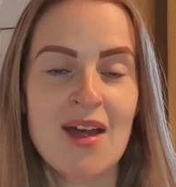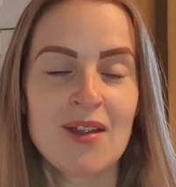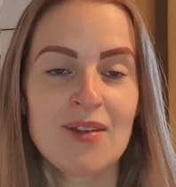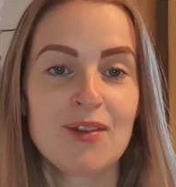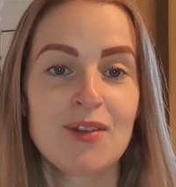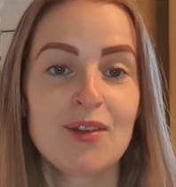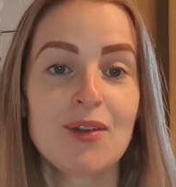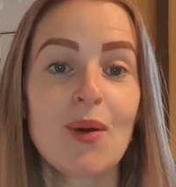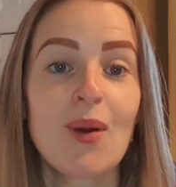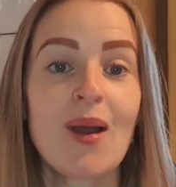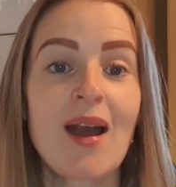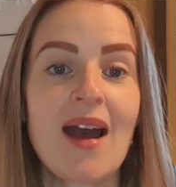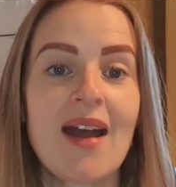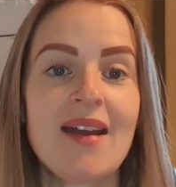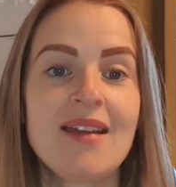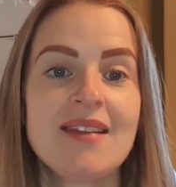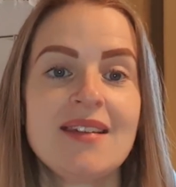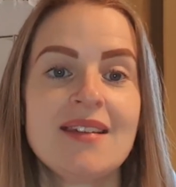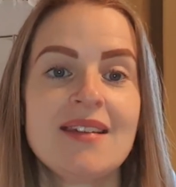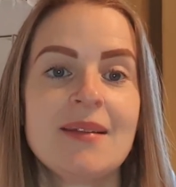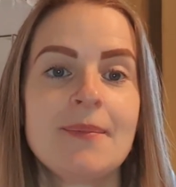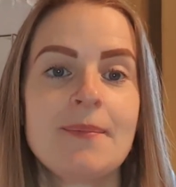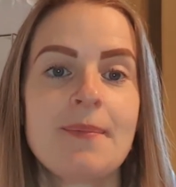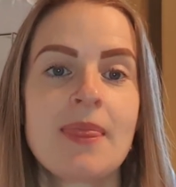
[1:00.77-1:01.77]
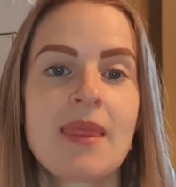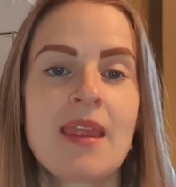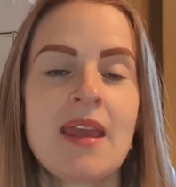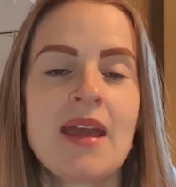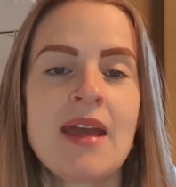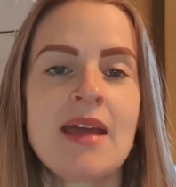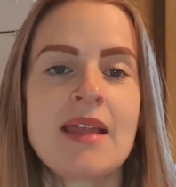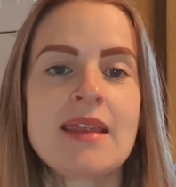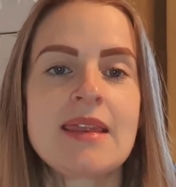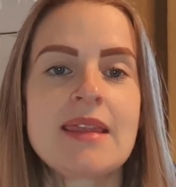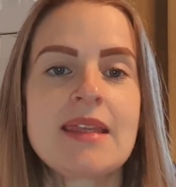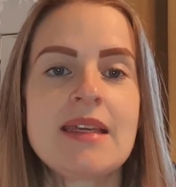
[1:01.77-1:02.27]
So guys,
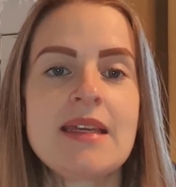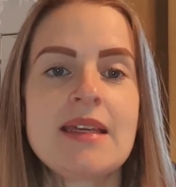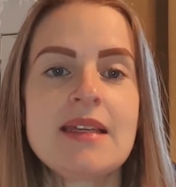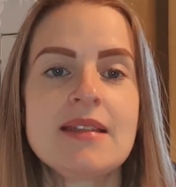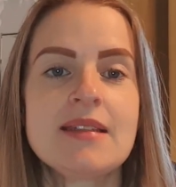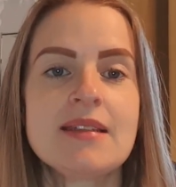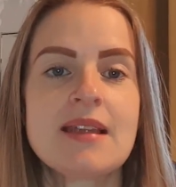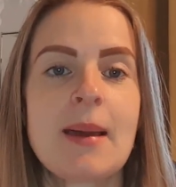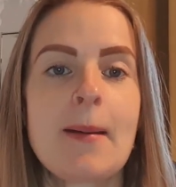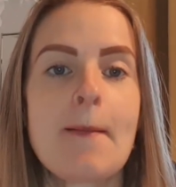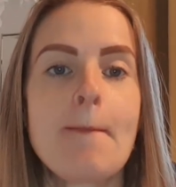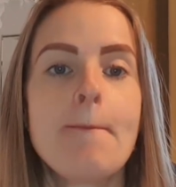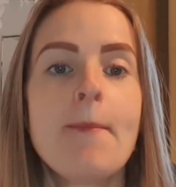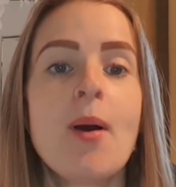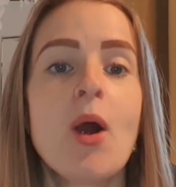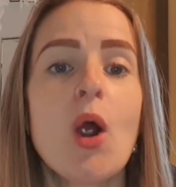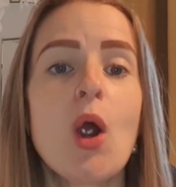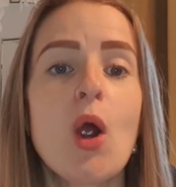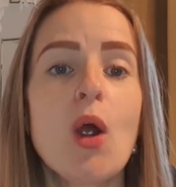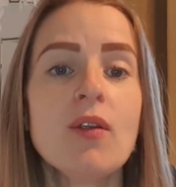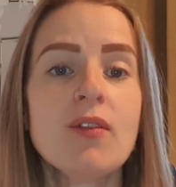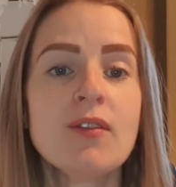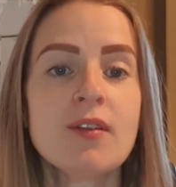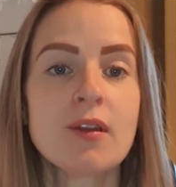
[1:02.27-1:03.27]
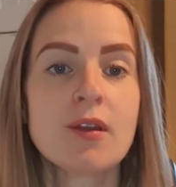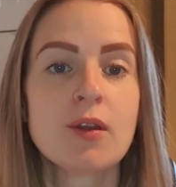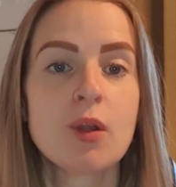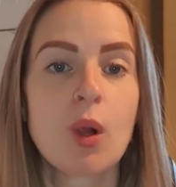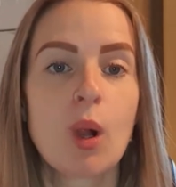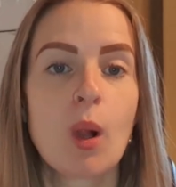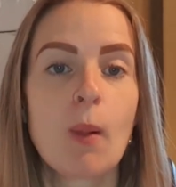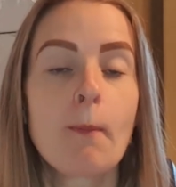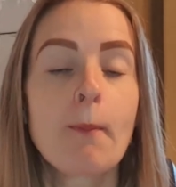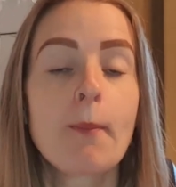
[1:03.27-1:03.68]
these personal